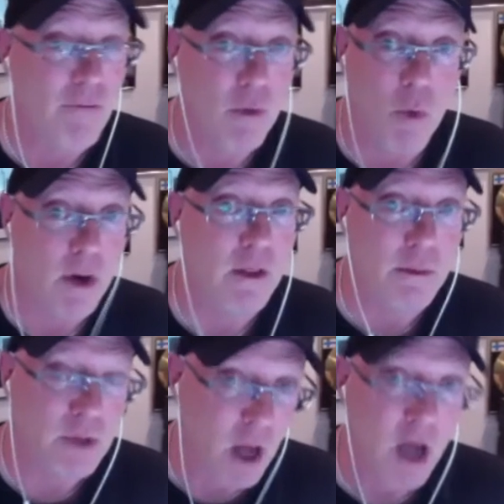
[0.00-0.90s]
Every one of them
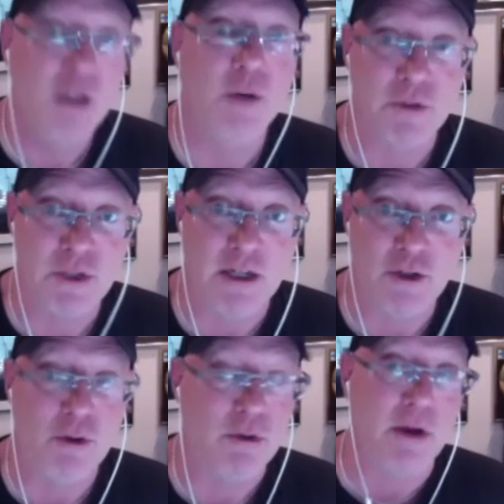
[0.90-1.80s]
is 100%
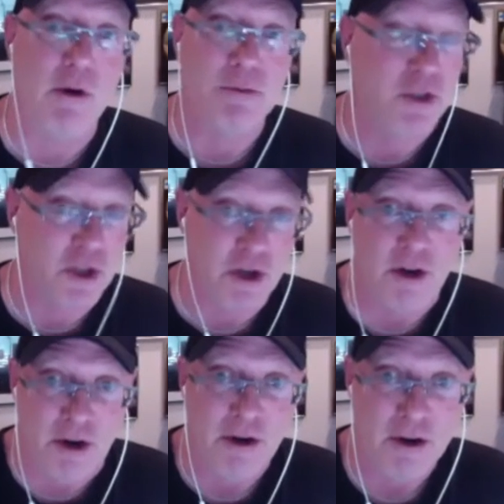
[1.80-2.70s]
true. They're absurd,